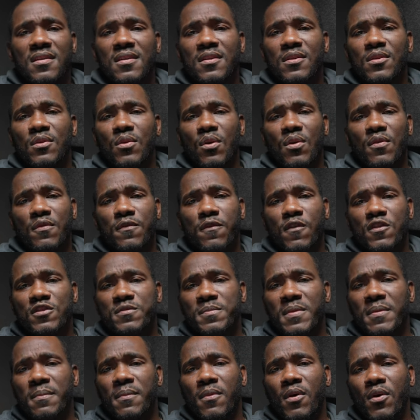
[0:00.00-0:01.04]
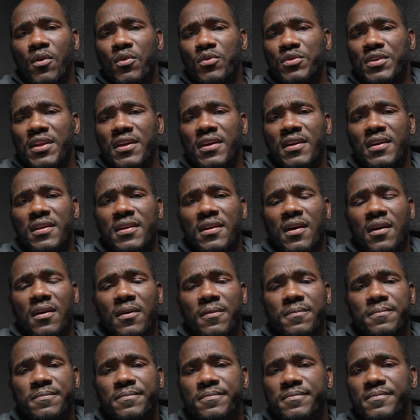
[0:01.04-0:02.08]
law enforcement mode and
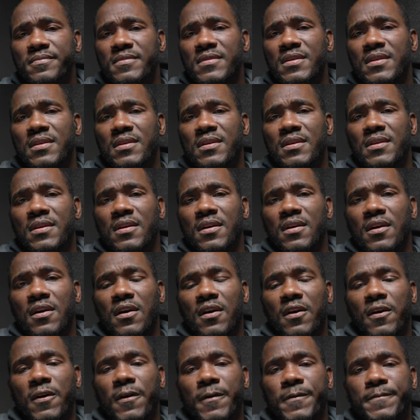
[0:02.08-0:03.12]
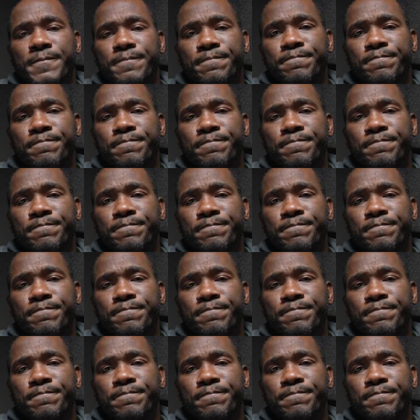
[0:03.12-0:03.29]
all